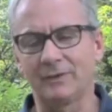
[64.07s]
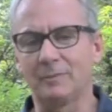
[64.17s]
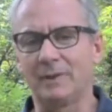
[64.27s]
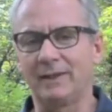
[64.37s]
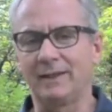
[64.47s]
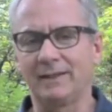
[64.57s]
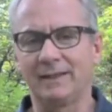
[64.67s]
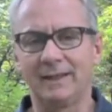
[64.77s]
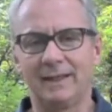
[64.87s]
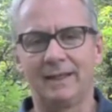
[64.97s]
opinion,
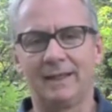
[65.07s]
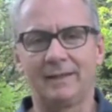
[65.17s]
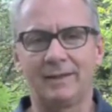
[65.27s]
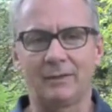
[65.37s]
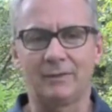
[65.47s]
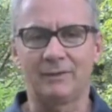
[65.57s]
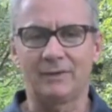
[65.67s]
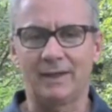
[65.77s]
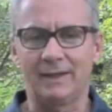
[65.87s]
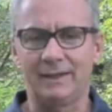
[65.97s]
there is
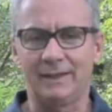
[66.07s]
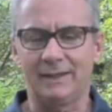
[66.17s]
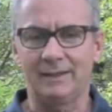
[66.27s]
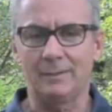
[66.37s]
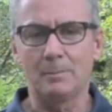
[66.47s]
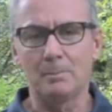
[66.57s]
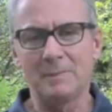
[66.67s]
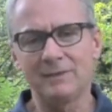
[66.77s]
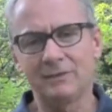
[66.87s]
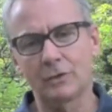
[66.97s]
a
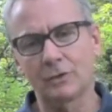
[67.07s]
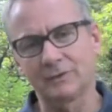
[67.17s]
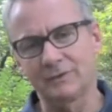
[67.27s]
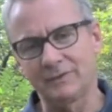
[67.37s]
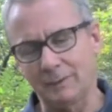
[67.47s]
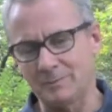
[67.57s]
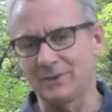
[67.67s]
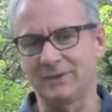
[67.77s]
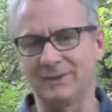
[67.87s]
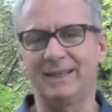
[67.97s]

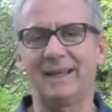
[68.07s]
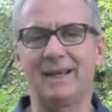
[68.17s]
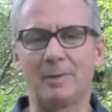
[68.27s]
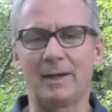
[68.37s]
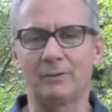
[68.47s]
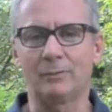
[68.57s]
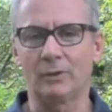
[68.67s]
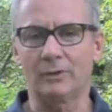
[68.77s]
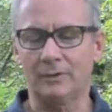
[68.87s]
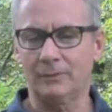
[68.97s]
misconception about what
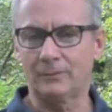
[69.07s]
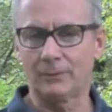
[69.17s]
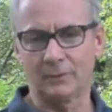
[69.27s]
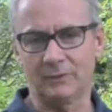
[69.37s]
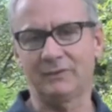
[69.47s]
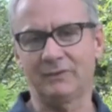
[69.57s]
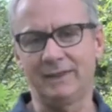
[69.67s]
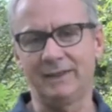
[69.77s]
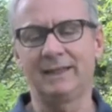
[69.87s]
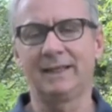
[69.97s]

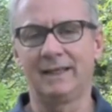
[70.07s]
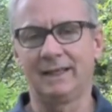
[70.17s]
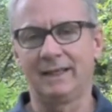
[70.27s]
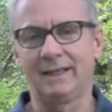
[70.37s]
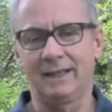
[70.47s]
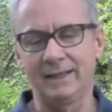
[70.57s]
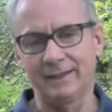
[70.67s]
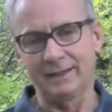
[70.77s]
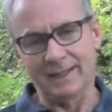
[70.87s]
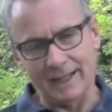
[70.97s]
fluency in
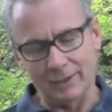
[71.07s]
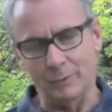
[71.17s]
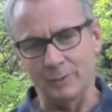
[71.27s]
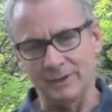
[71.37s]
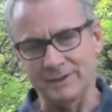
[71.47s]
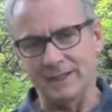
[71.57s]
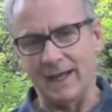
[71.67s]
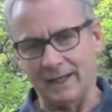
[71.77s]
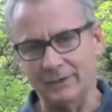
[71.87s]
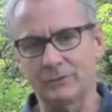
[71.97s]
a language
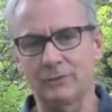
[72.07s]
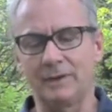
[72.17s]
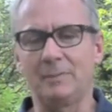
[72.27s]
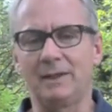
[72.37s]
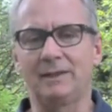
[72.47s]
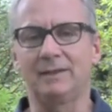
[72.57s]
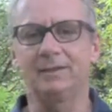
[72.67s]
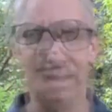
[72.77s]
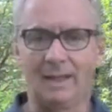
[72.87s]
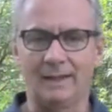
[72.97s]
actually means.